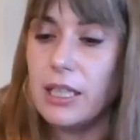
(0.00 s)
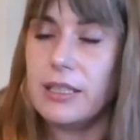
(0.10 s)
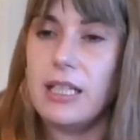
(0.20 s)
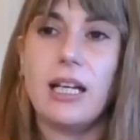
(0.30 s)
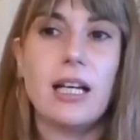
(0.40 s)

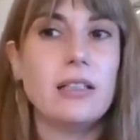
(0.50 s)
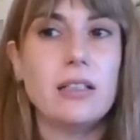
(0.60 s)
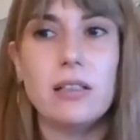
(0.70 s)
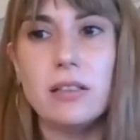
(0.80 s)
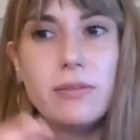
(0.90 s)
They had a
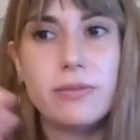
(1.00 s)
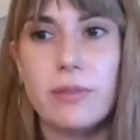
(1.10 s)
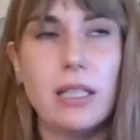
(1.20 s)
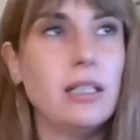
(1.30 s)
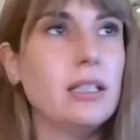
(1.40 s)
lot of,
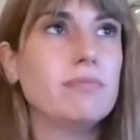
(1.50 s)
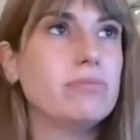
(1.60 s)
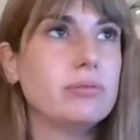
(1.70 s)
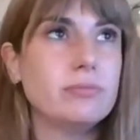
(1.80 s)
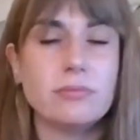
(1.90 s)
well,
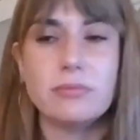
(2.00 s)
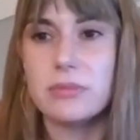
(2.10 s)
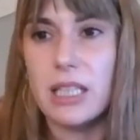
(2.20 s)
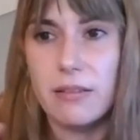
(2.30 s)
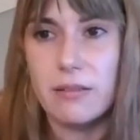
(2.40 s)

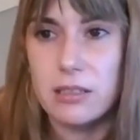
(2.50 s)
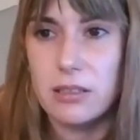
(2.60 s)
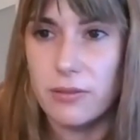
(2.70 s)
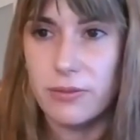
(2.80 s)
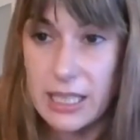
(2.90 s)
hundreds
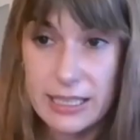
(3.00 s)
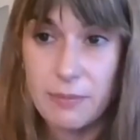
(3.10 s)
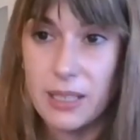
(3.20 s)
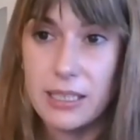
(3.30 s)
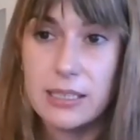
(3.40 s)
of
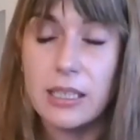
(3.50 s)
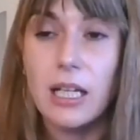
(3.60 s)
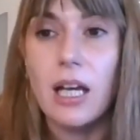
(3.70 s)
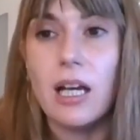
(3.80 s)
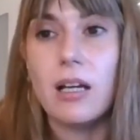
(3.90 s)
SMEs,
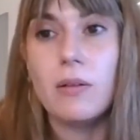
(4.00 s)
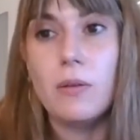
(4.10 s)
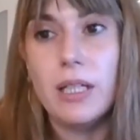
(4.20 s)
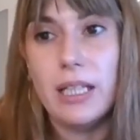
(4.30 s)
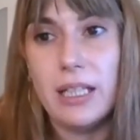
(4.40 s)
and
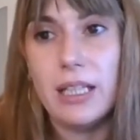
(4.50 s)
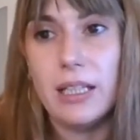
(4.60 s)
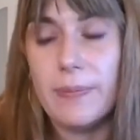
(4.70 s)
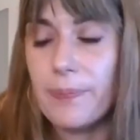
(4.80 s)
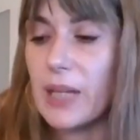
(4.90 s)

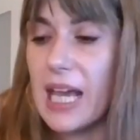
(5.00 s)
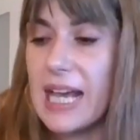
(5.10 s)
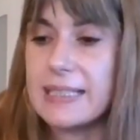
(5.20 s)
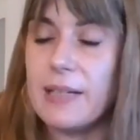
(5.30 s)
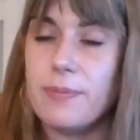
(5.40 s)
we
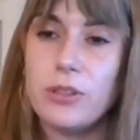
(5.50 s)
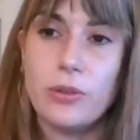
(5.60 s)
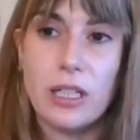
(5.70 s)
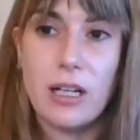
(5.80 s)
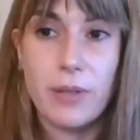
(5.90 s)
asked them to
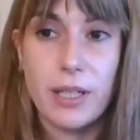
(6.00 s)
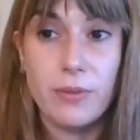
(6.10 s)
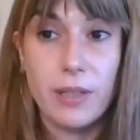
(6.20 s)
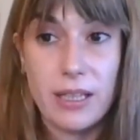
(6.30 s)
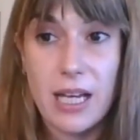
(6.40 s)
collaborate
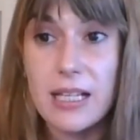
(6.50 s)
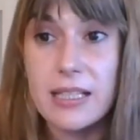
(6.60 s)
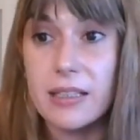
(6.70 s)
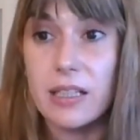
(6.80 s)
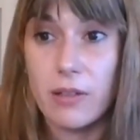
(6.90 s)
with us
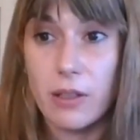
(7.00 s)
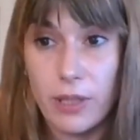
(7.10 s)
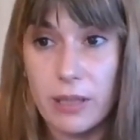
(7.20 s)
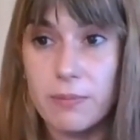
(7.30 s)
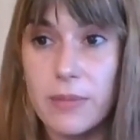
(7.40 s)
in the
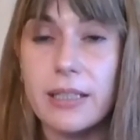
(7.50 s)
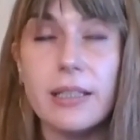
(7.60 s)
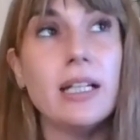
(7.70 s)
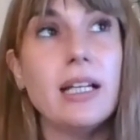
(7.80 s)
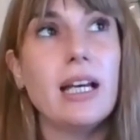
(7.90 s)
recruitment,
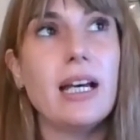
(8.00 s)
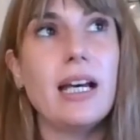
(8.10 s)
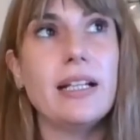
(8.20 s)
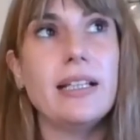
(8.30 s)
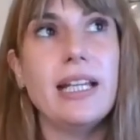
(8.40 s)

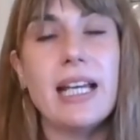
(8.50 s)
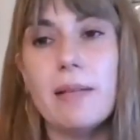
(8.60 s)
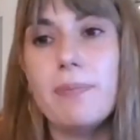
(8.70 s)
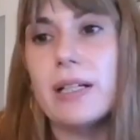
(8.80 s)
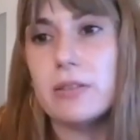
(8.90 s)
and they
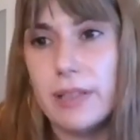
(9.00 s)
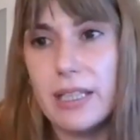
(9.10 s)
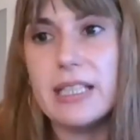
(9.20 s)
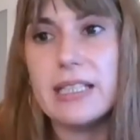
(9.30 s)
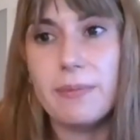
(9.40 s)
help us with
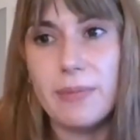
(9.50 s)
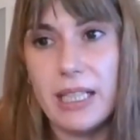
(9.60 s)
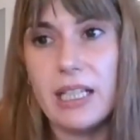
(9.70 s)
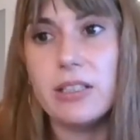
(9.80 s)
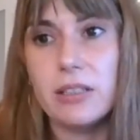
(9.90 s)
the
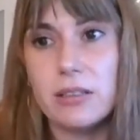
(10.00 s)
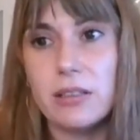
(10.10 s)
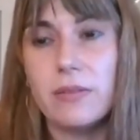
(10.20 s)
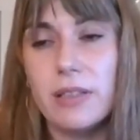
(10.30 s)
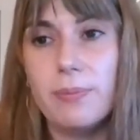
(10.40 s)
dissemination
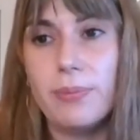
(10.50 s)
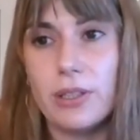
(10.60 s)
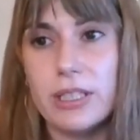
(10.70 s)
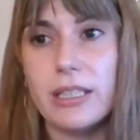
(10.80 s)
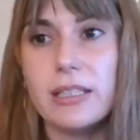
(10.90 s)
of the
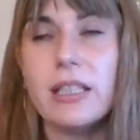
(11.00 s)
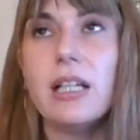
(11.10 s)
project.